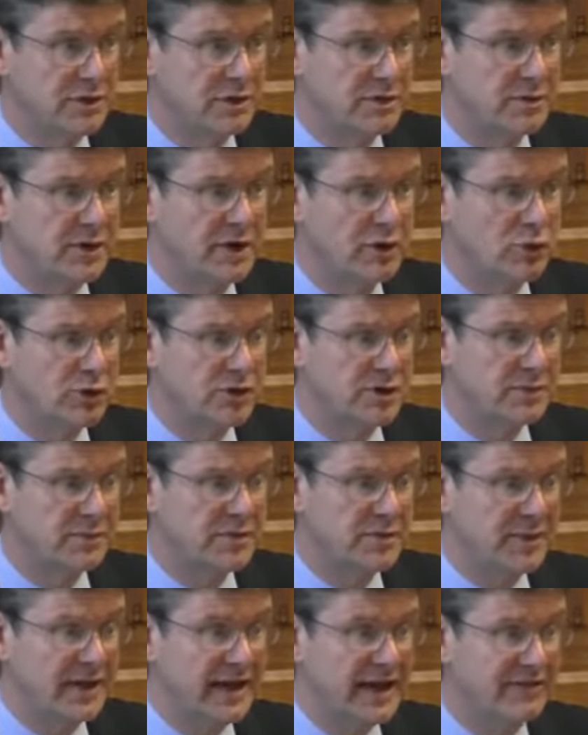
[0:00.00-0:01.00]
In order to
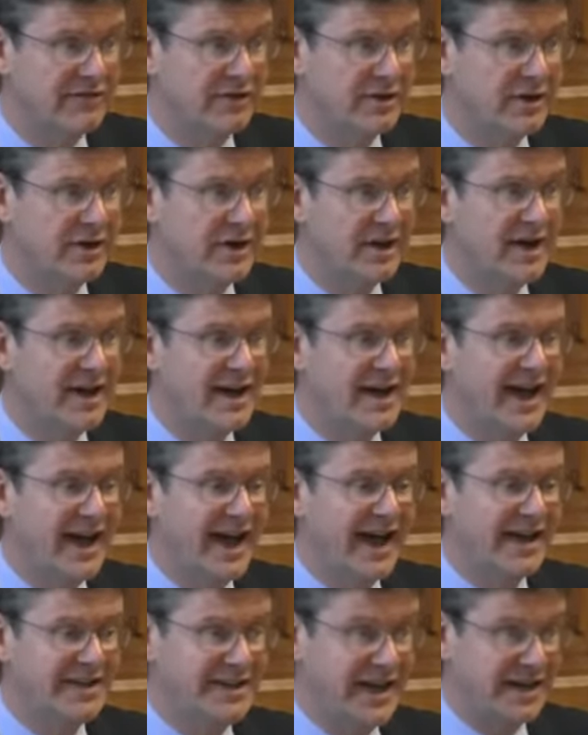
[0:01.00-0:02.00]
be given a
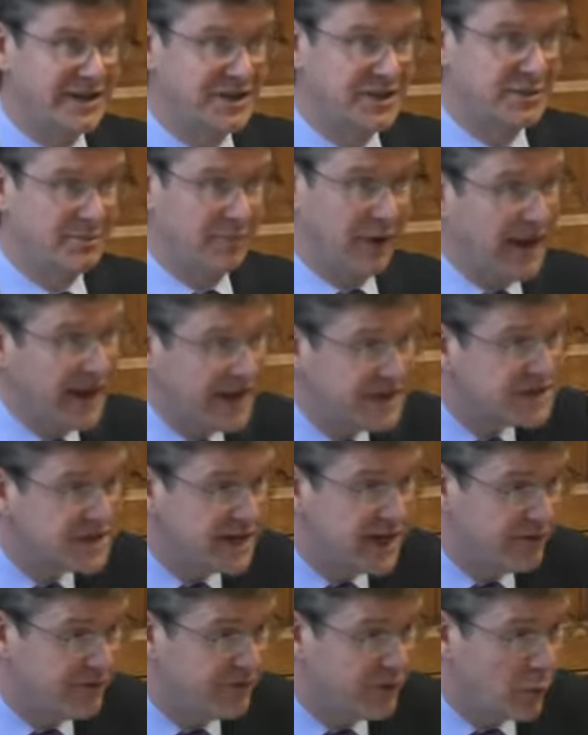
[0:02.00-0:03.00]
test place,
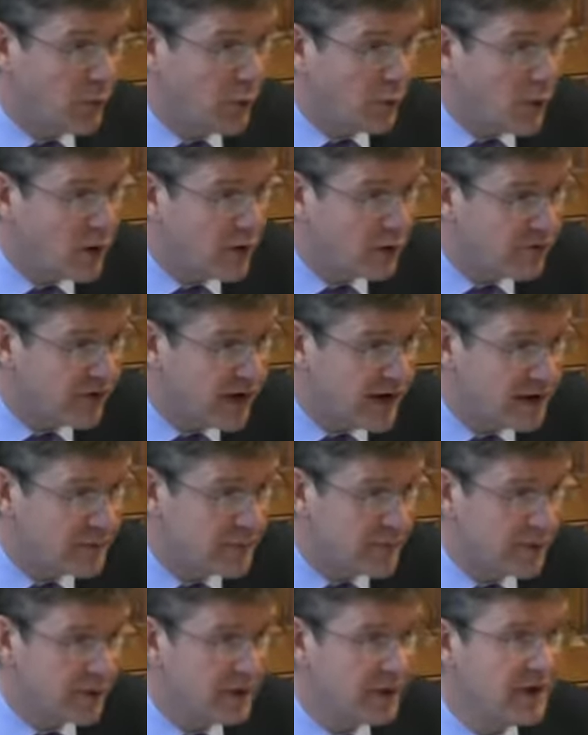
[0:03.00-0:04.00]
if there were one
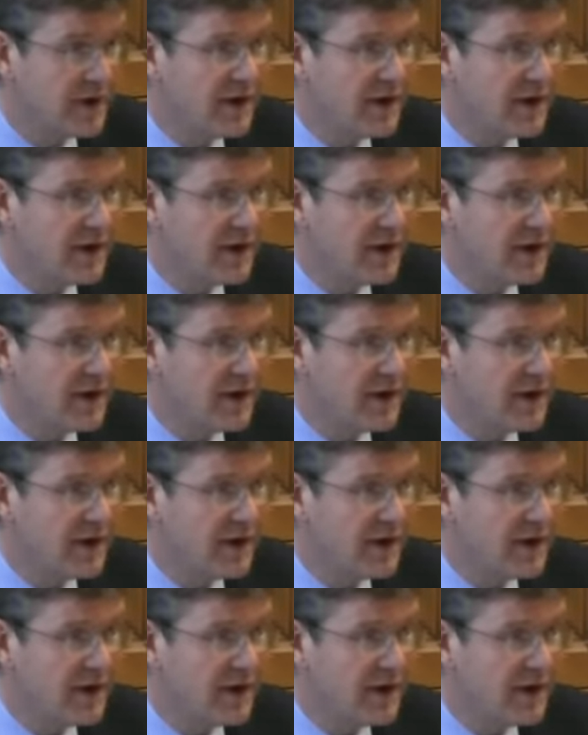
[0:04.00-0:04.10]
available,